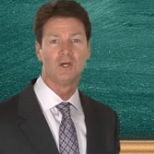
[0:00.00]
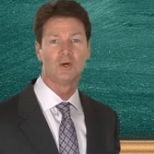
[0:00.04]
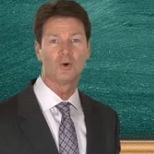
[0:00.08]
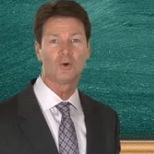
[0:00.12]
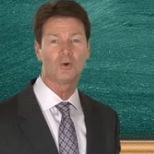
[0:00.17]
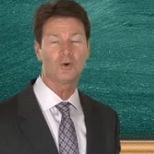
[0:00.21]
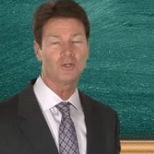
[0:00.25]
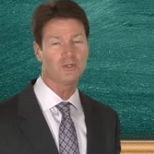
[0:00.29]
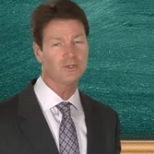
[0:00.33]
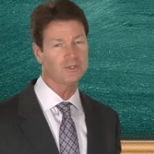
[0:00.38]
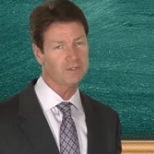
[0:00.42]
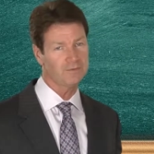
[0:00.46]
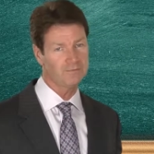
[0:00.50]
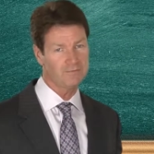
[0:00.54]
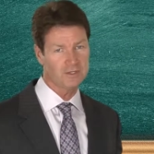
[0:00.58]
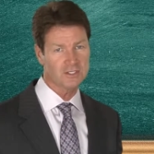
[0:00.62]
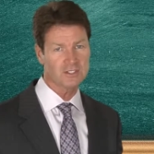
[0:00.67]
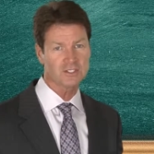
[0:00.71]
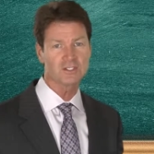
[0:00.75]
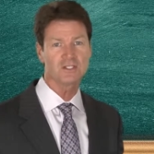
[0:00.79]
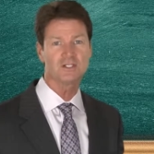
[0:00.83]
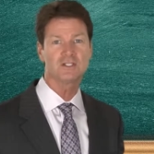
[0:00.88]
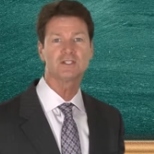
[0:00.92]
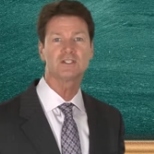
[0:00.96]
or you can
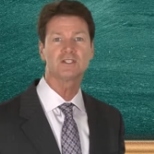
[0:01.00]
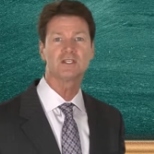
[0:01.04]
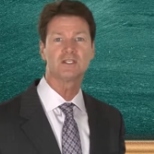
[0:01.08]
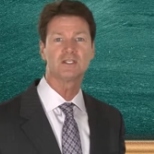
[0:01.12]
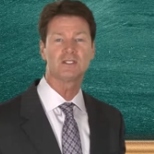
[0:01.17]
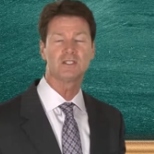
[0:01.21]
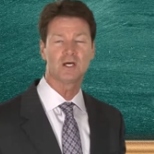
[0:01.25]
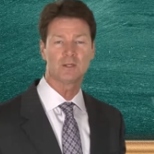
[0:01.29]
visit us at